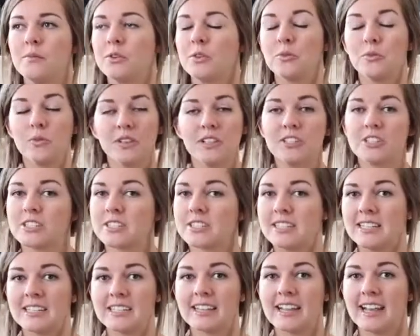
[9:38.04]
You really just
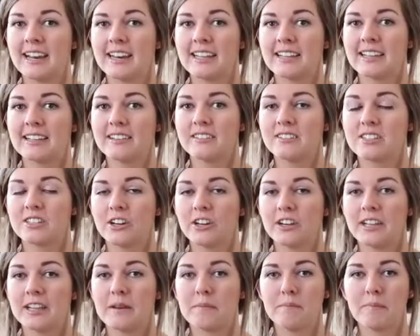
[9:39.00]
need to kind of
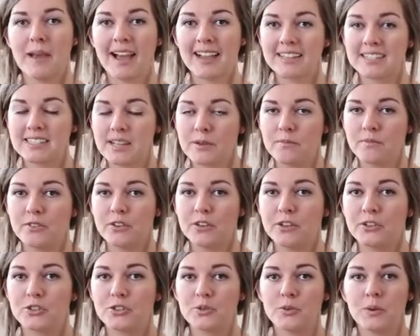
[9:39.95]
start getting packed up for
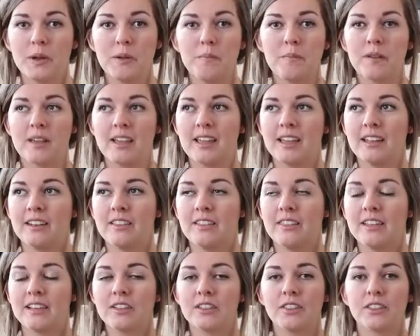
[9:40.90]
your trip and
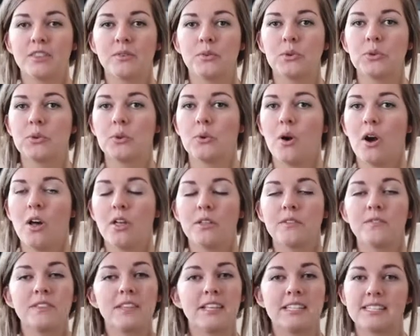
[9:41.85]
think through all
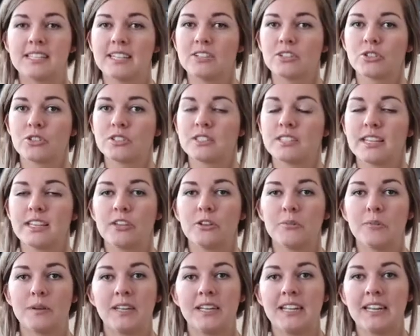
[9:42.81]
of the essentials that
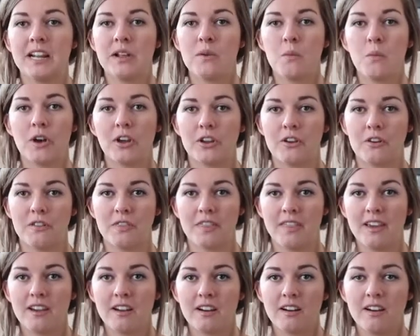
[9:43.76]
you'll be needing while you're
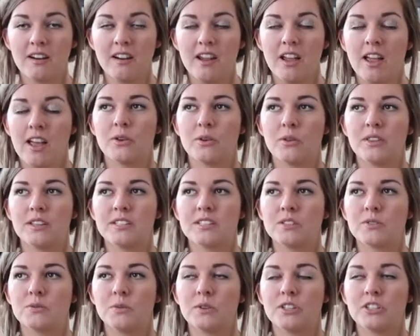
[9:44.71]
there. So this
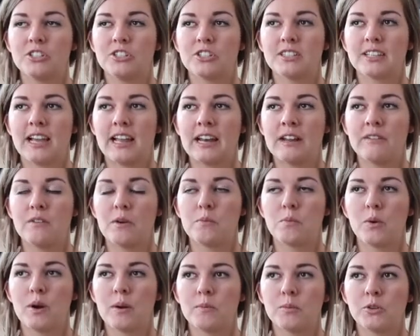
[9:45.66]
is really just kind of a
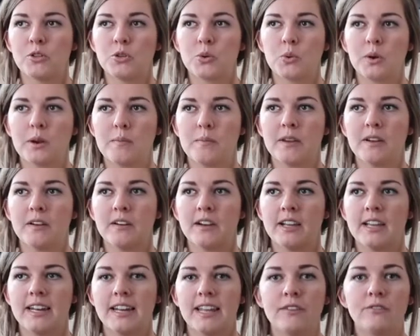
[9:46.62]
preparatory
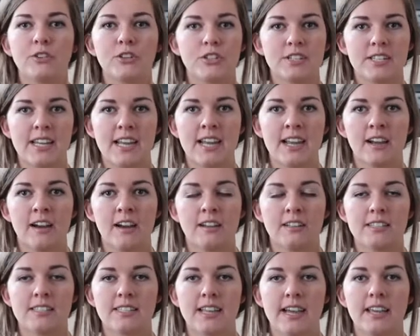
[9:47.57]
period. If you're staying
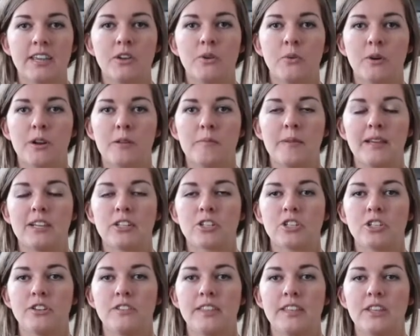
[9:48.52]
on site, you want to make
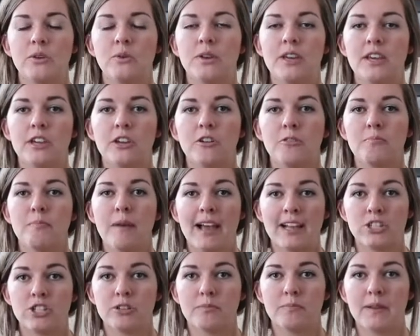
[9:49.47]
sure that you get your
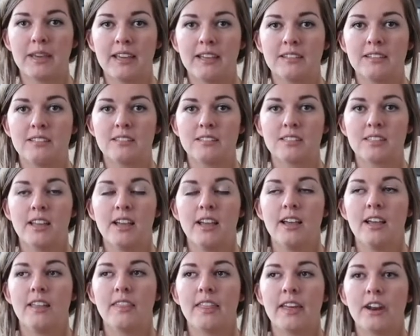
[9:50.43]
Magic Bands
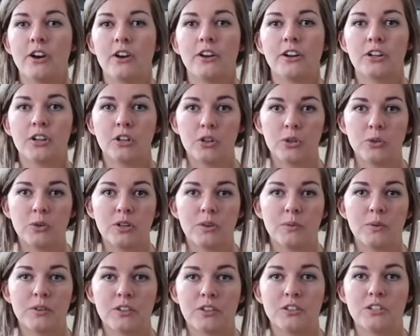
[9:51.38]
that are
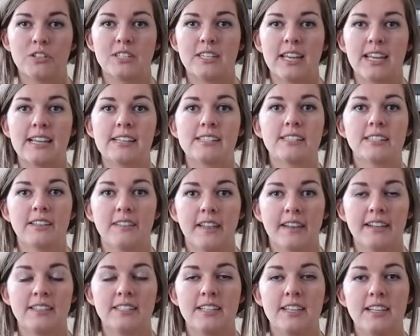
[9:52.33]
included with your stay
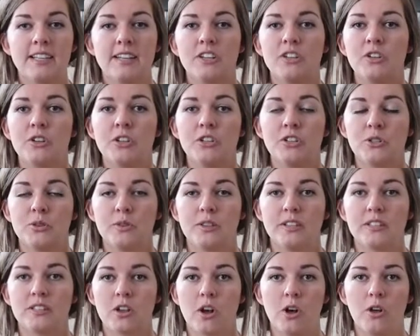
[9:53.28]
selected. You can do
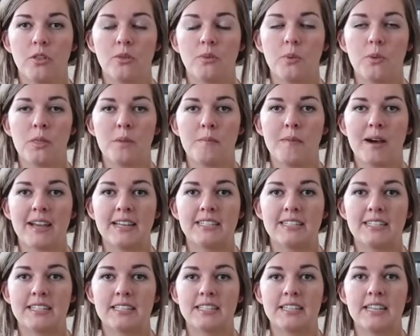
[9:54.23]
this all through the My
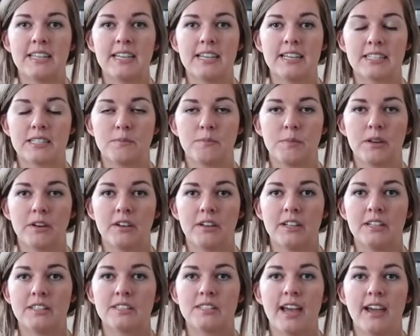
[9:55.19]
Disney
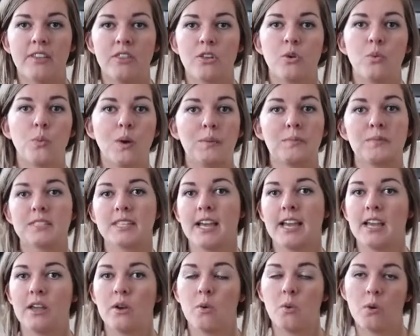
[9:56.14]
Experience either
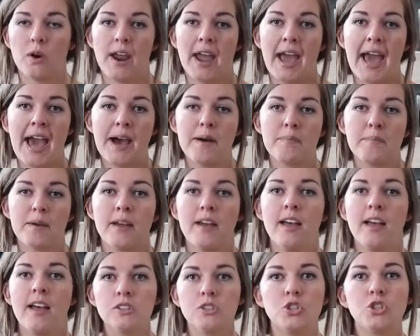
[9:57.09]
website or app.
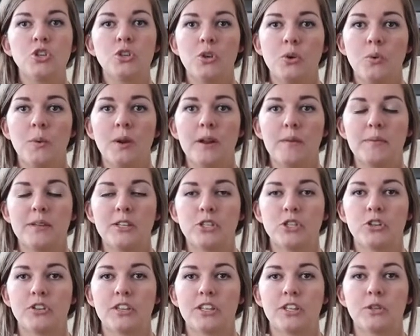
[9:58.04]
So you'll want to be
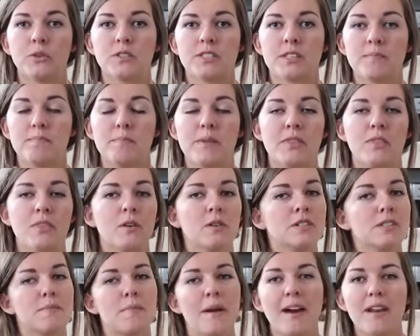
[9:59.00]
sure that you submit
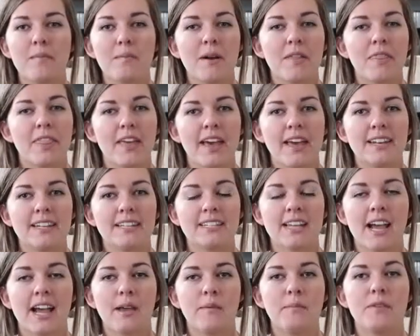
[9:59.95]
those about a month ahead of
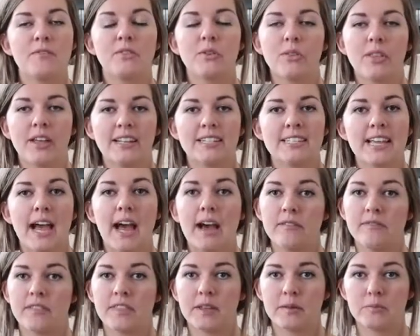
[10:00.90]
time if you'd like to
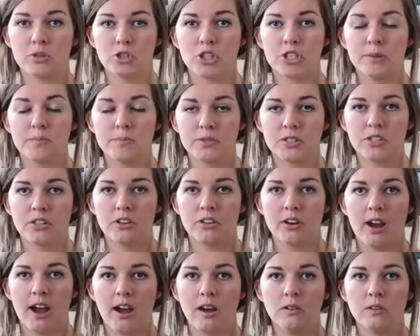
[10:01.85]
have them shipped to
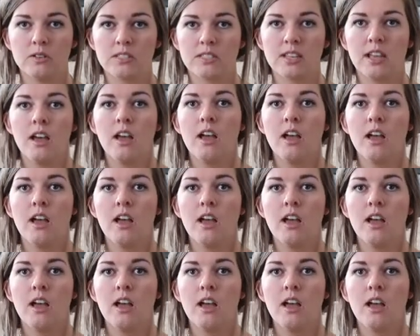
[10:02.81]
your house.